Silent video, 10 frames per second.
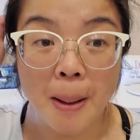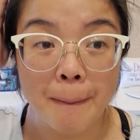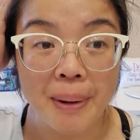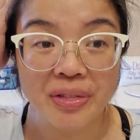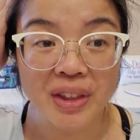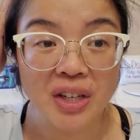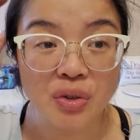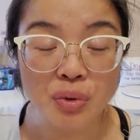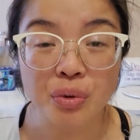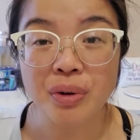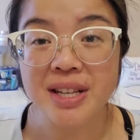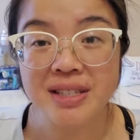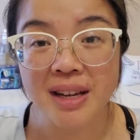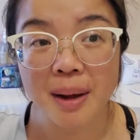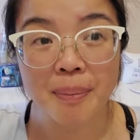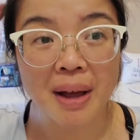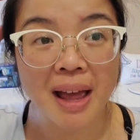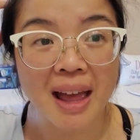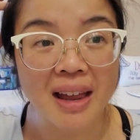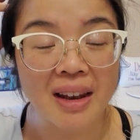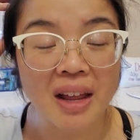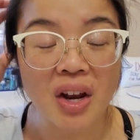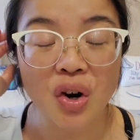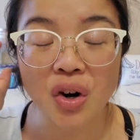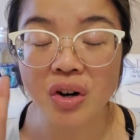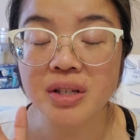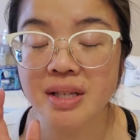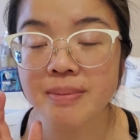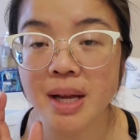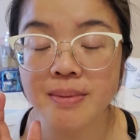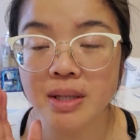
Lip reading: but they do crust up and it hurts sometimes.